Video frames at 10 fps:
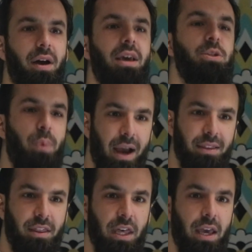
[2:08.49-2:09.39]
He's
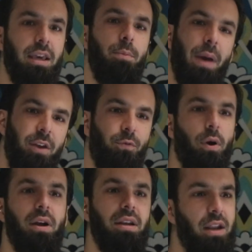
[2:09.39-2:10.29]
buying the thing. He paid
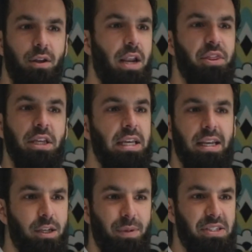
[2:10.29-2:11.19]
for it. No, nothing
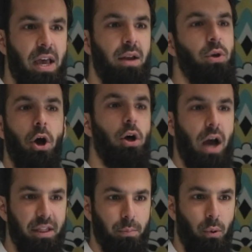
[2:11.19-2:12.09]
needed to be said. We all
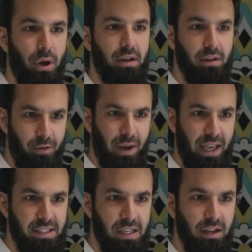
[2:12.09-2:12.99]
got the point. Everybody
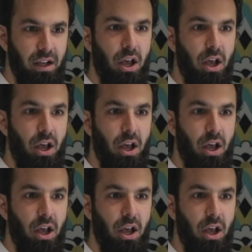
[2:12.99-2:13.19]
gets it?